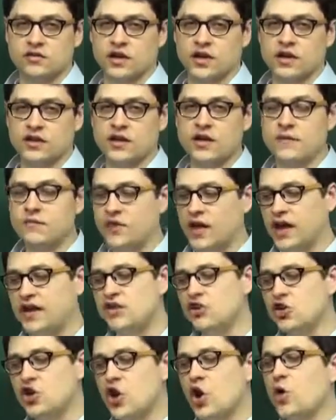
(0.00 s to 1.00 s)
right? I
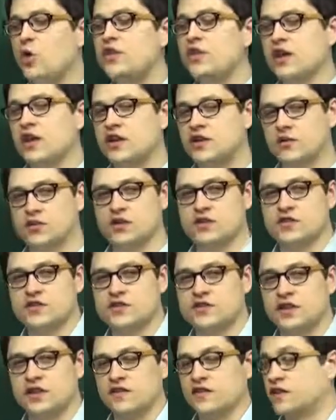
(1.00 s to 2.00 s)
know that I don't
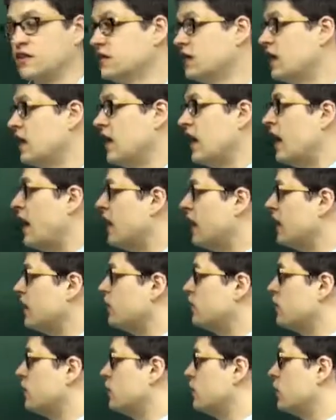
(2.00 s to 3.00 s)
understand this. And I
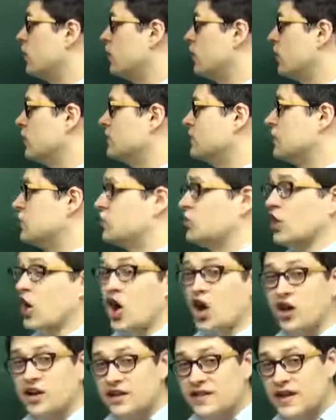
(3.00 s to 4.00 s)
don't even, there's a
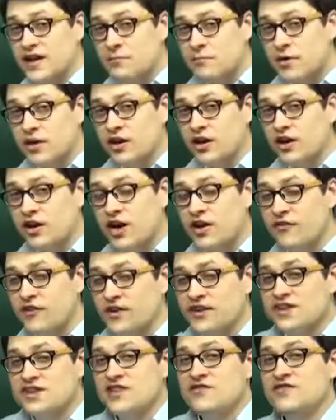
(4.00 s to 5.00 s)
dog in that paragraph.
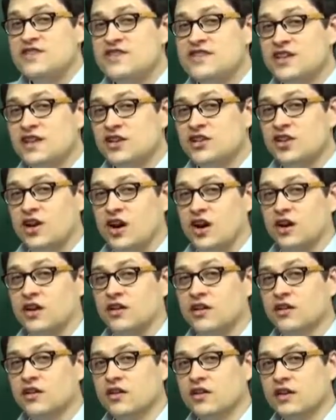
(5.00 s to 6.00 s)
I didn't even see a
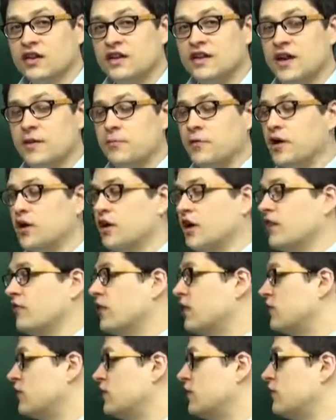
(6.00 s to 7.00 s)
dog in that paragraph.
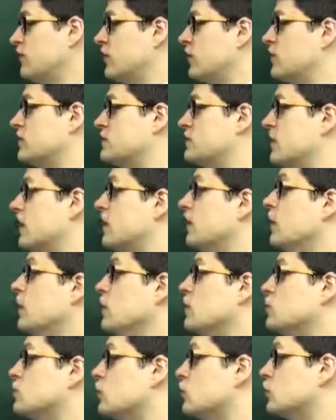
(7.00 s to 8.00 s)
I don't even understand.
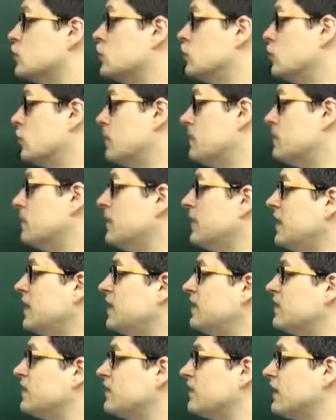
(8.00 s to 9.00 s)
So you
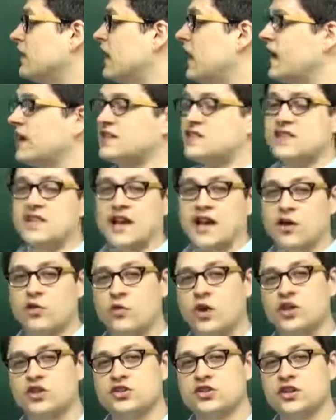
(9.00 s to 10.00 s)
immediately X that
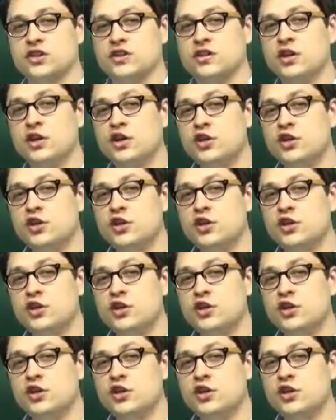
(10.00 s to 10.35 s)
question.